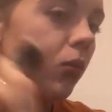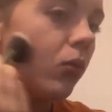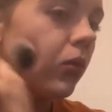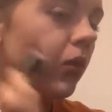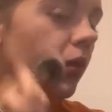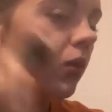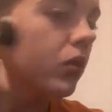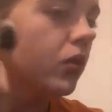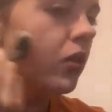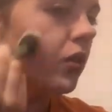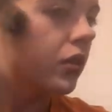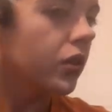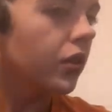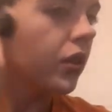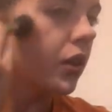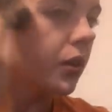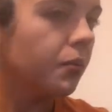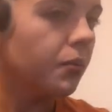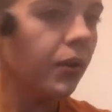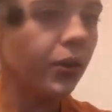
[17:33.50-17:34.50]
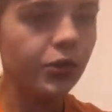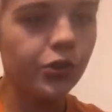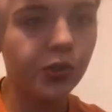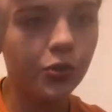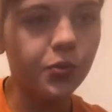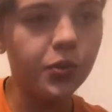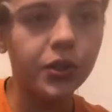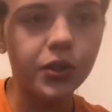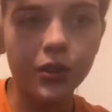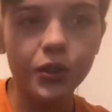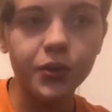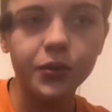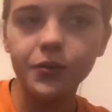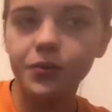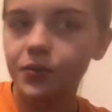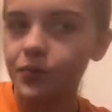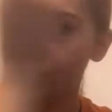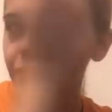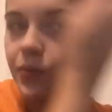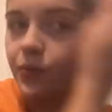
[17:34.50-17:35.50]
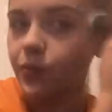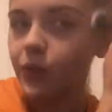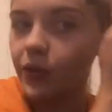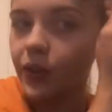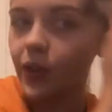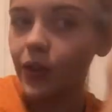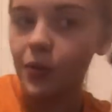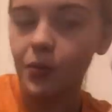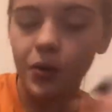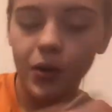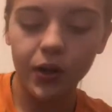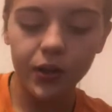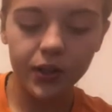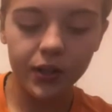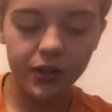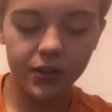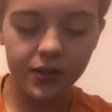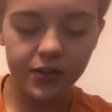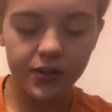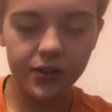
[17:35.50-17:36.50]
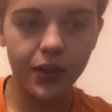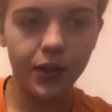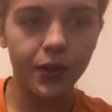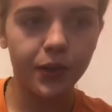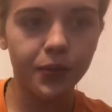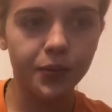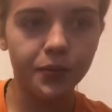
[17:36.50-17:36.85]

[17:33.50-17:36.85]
look good and mesh well with other products, so